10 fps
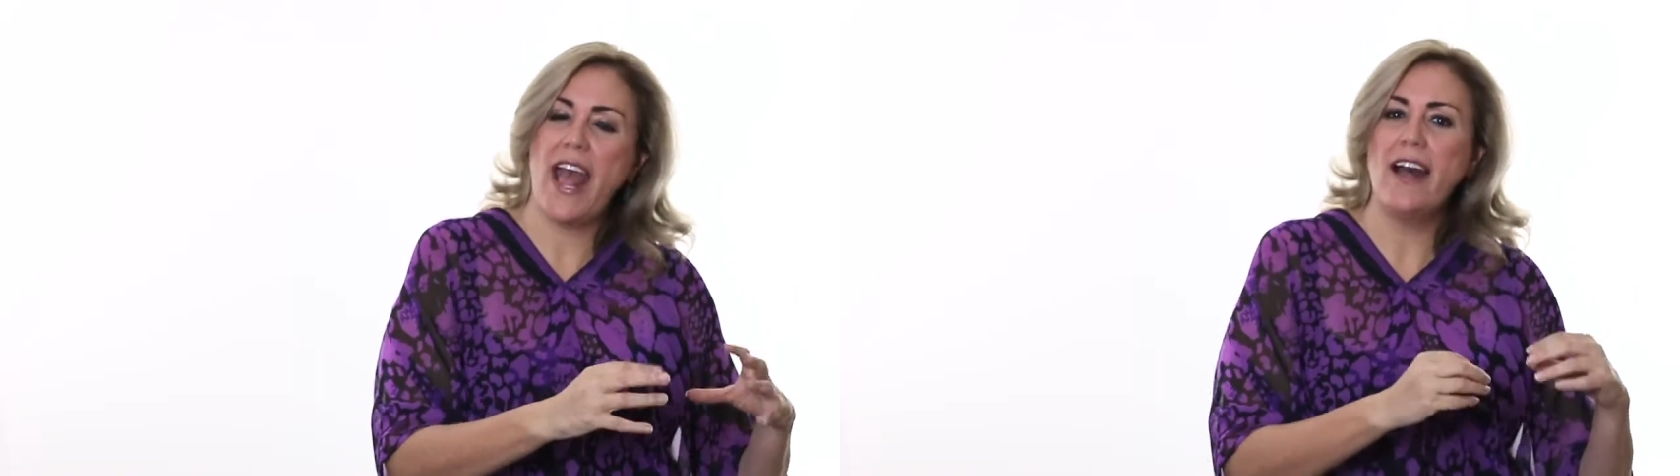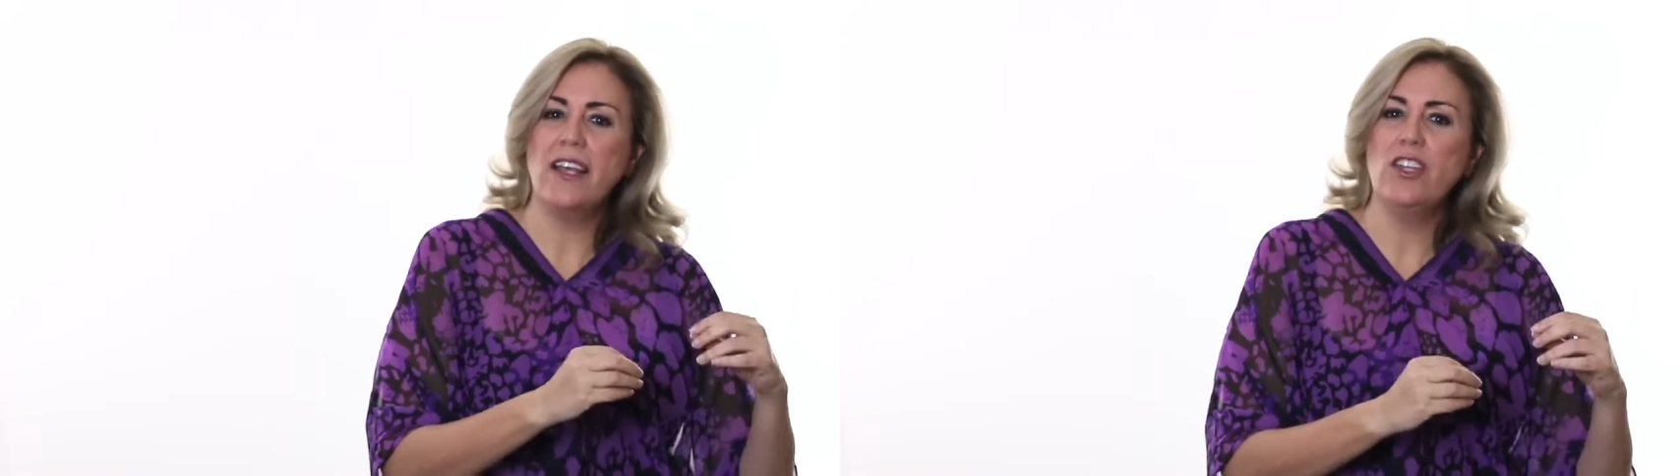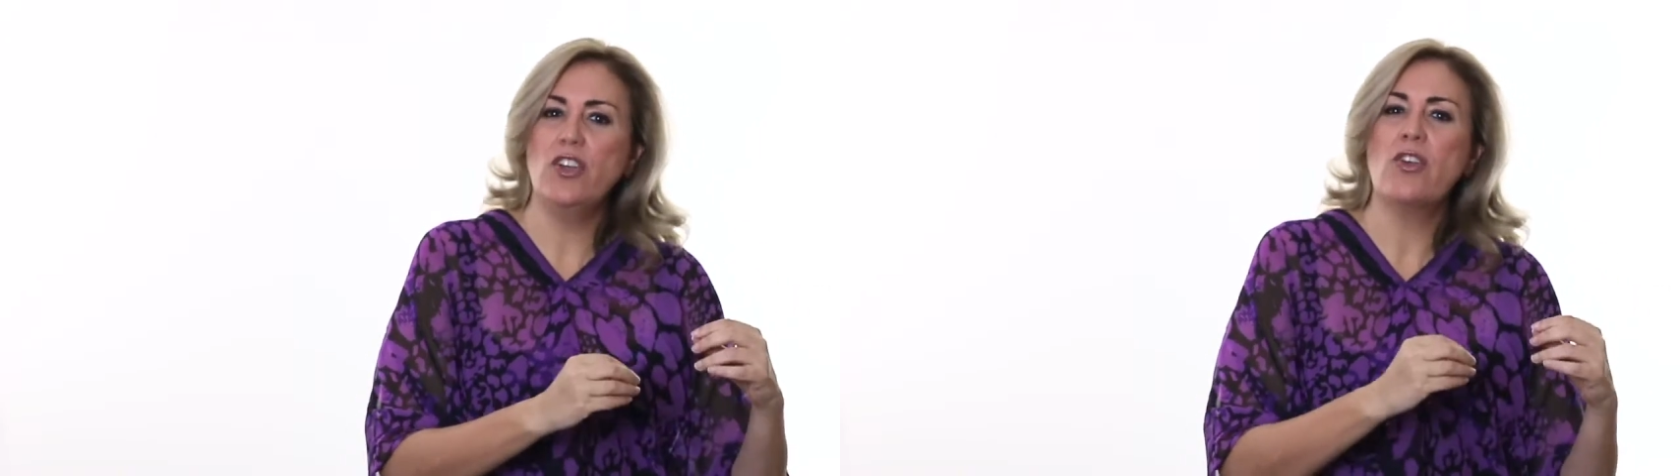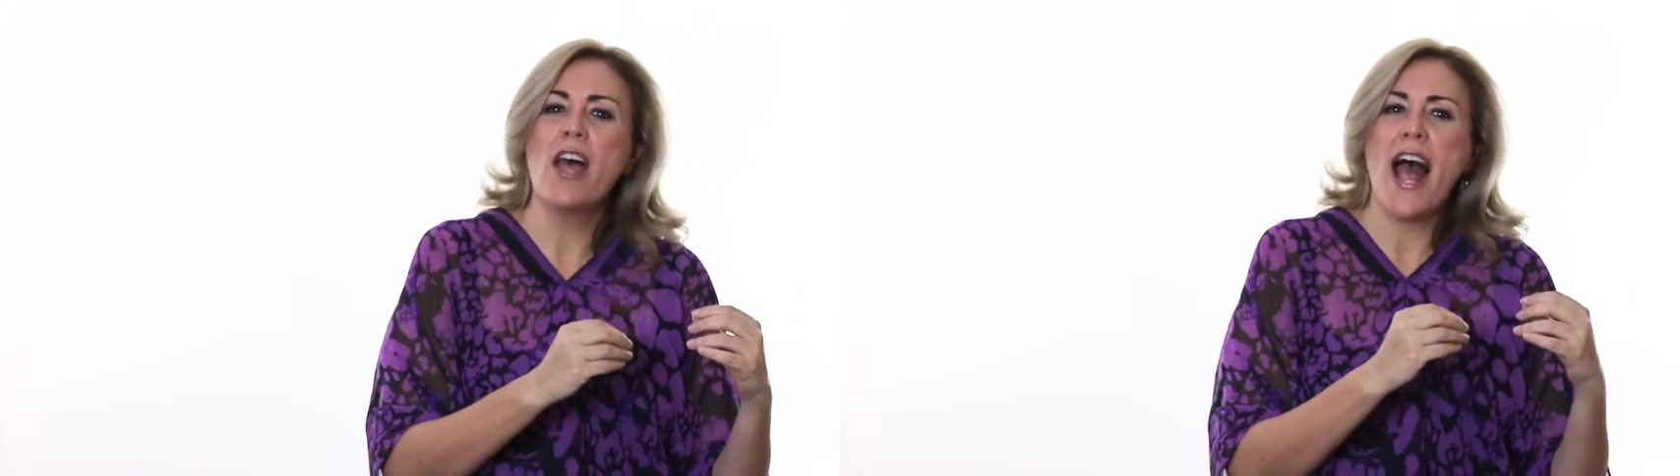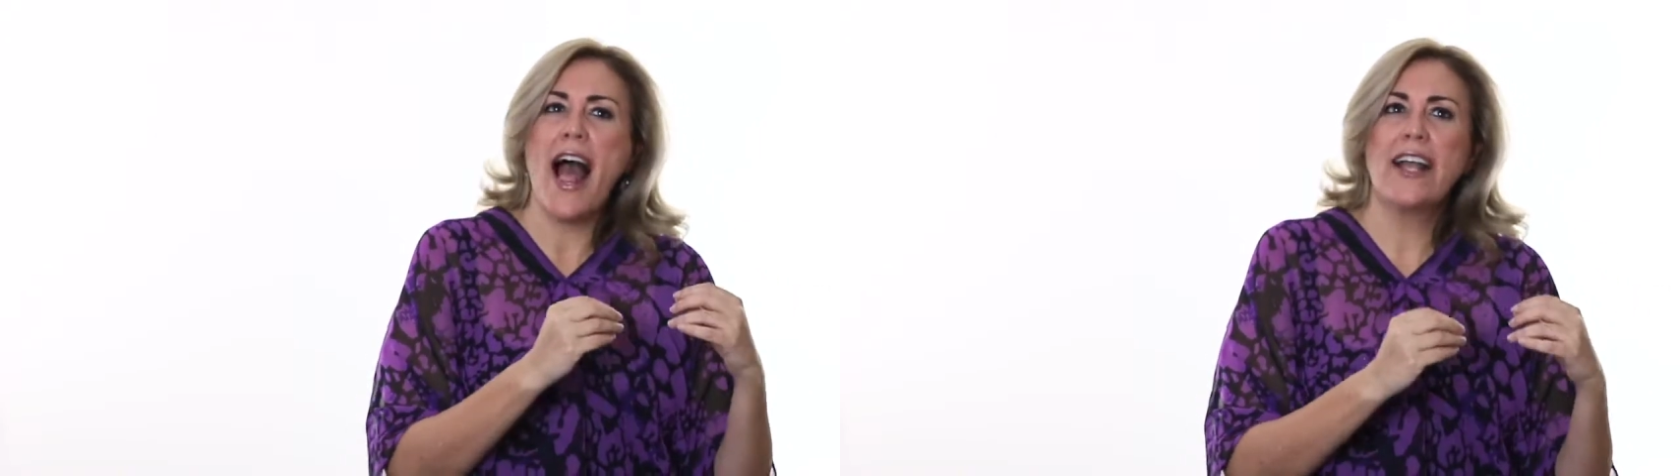How can you
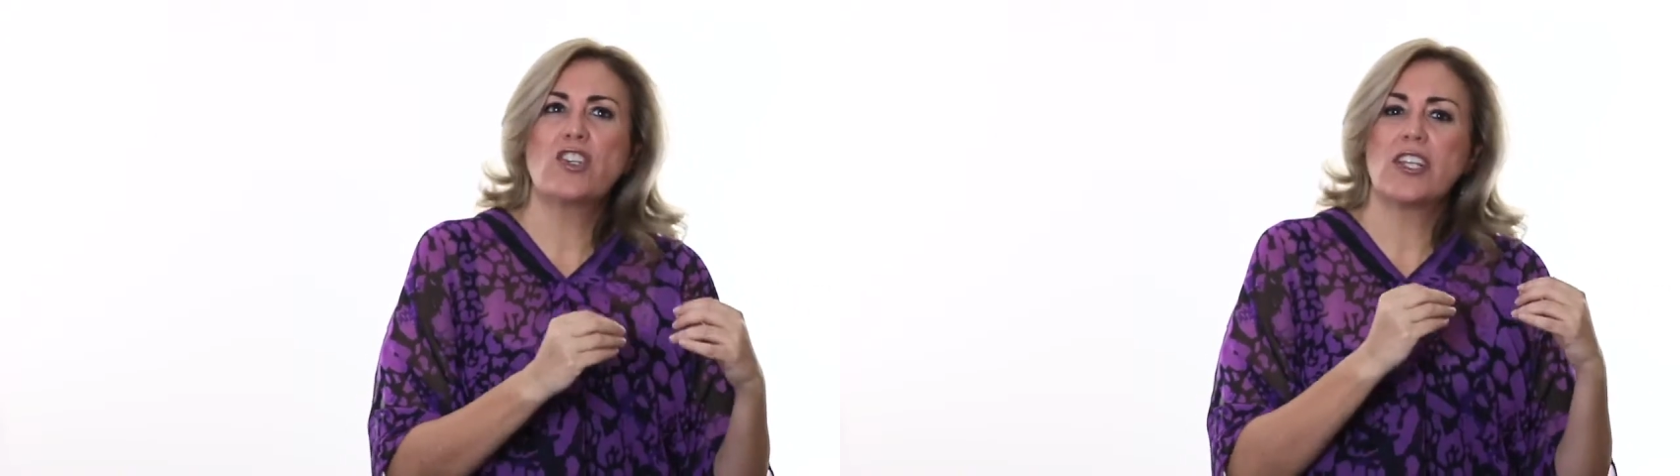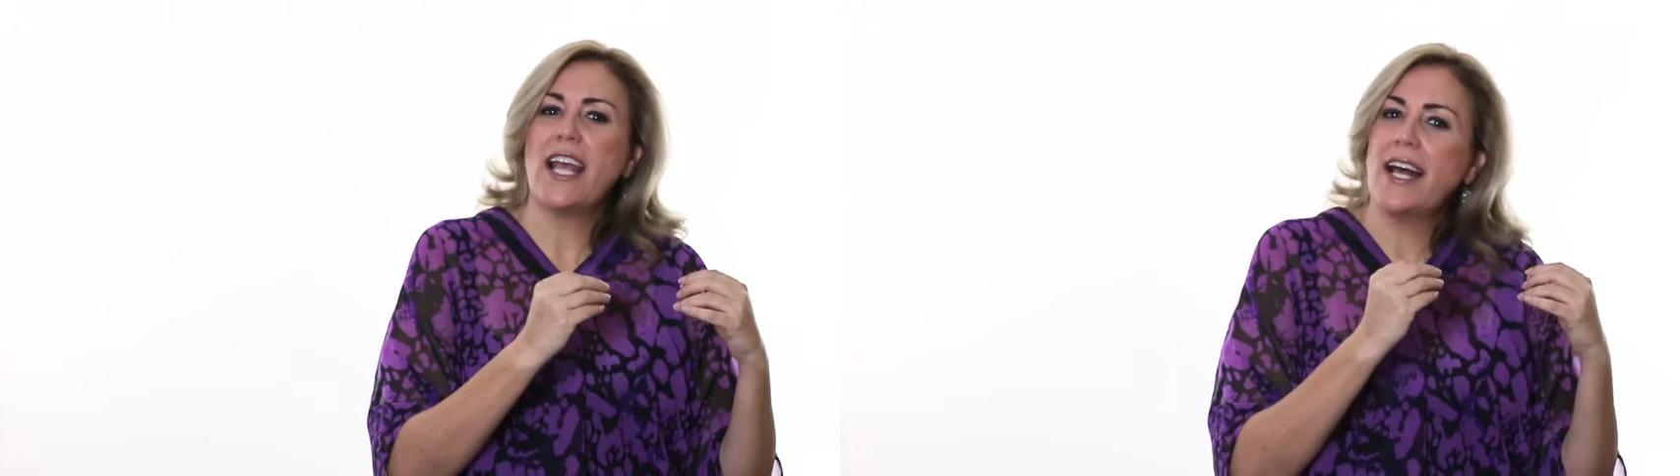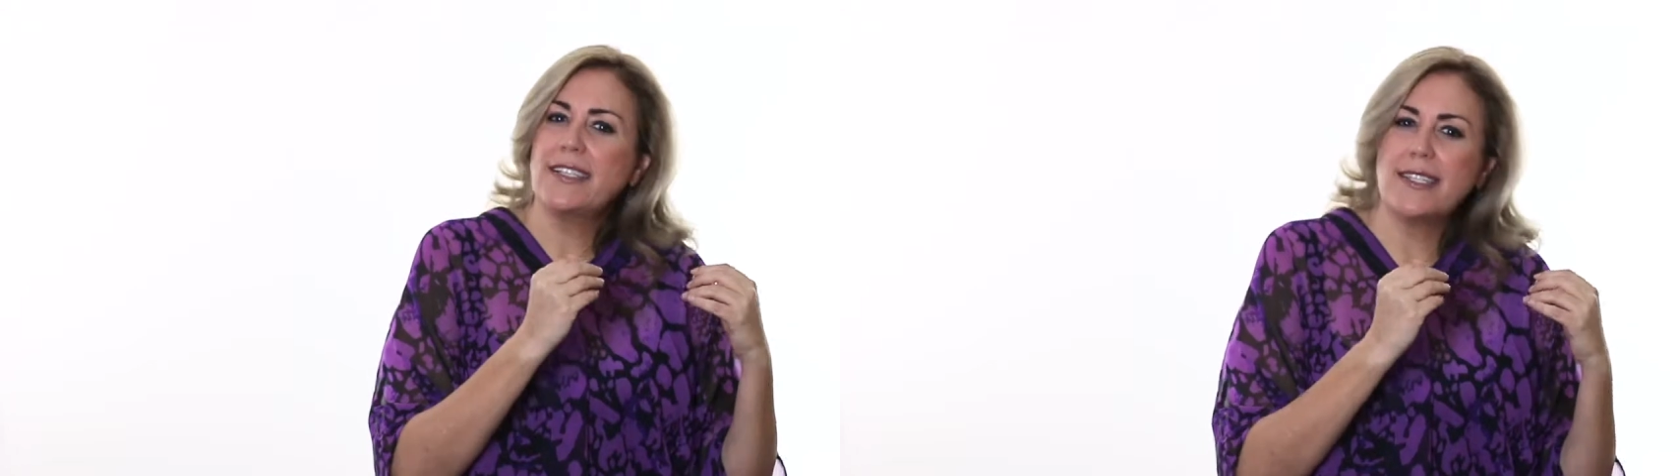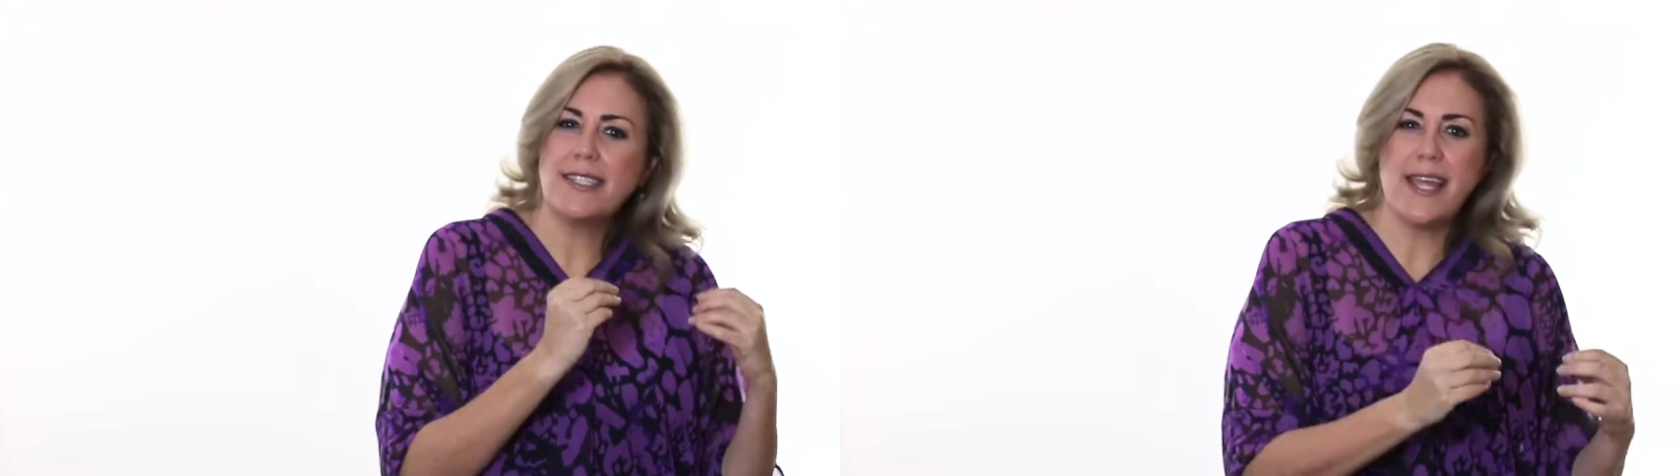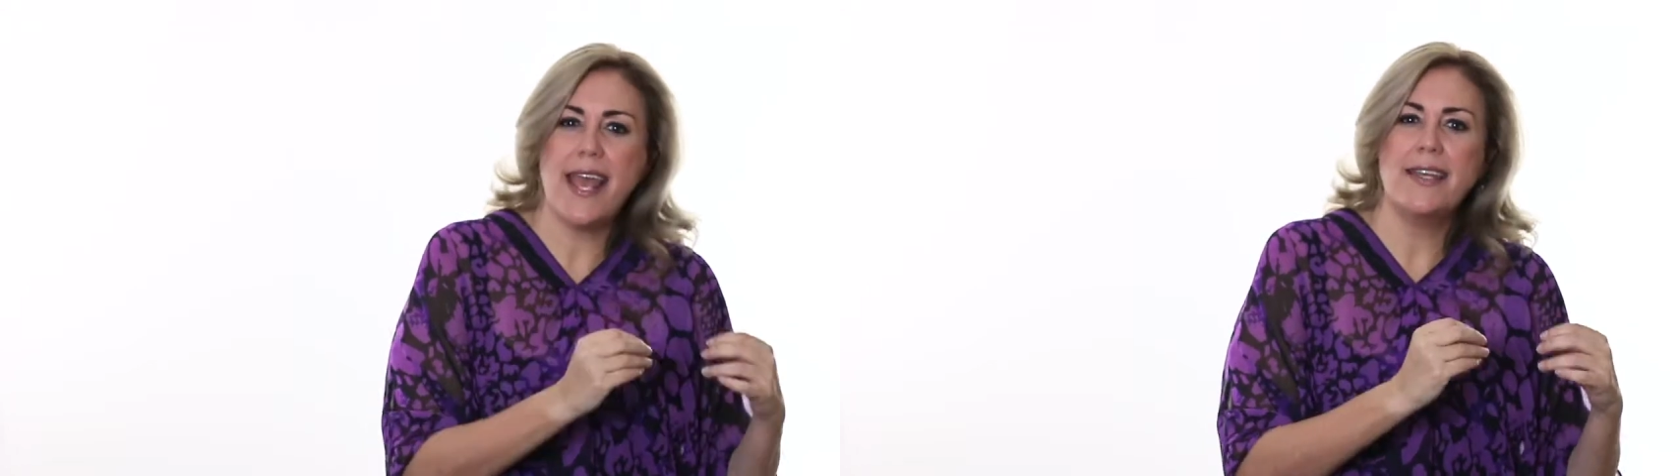actually
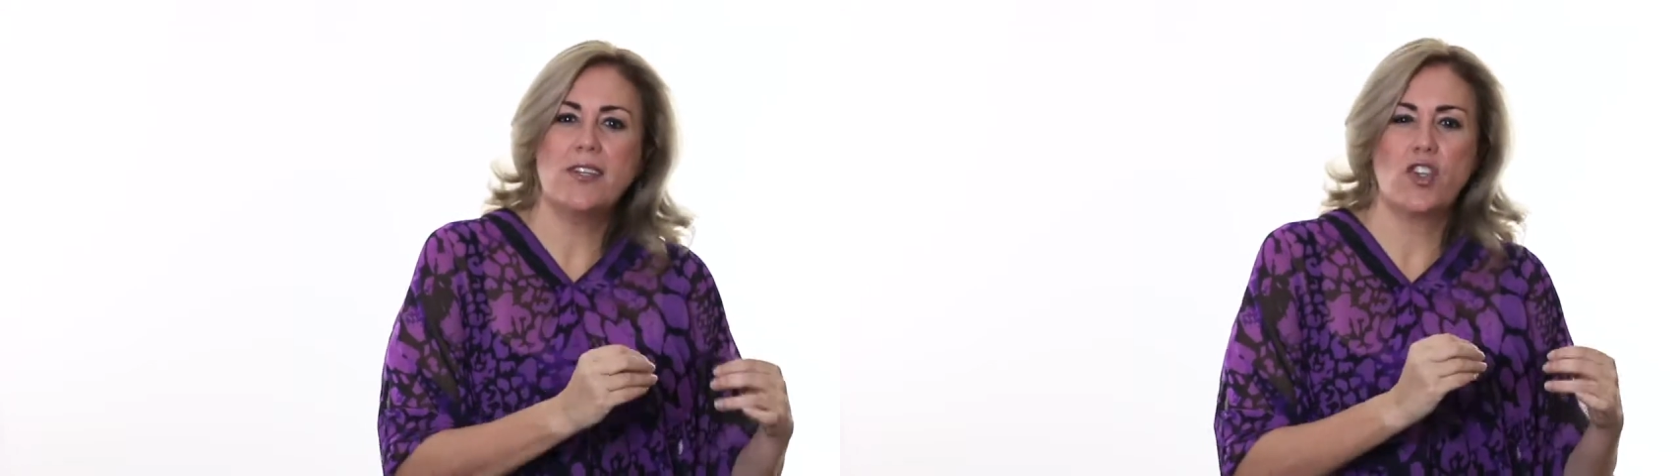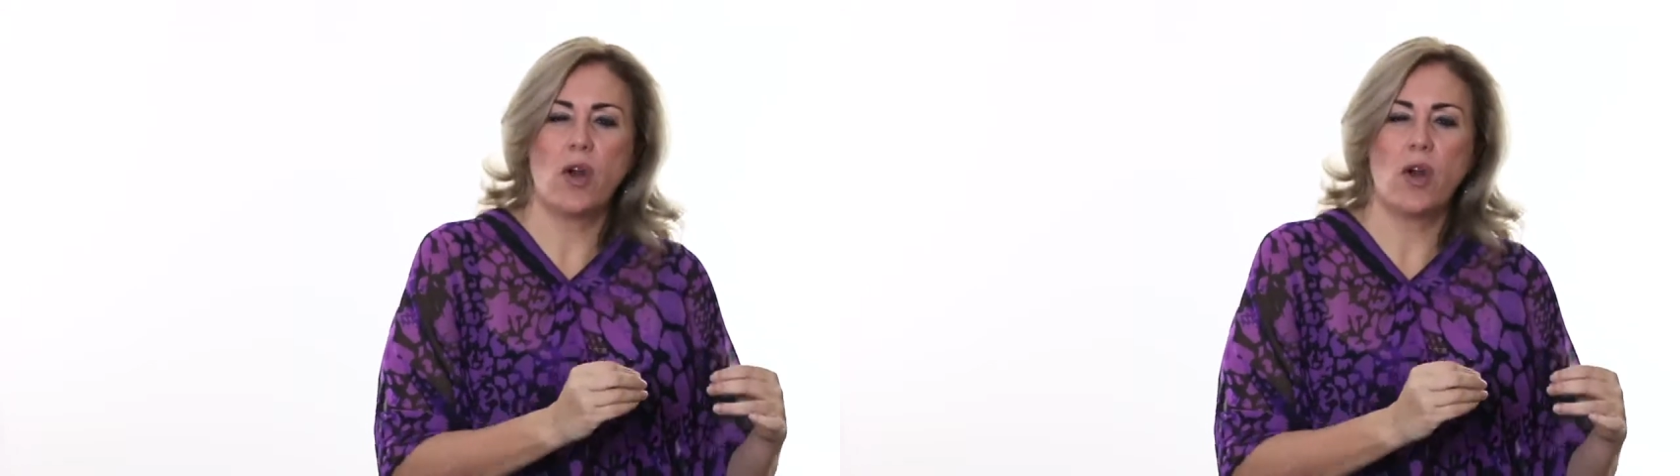understand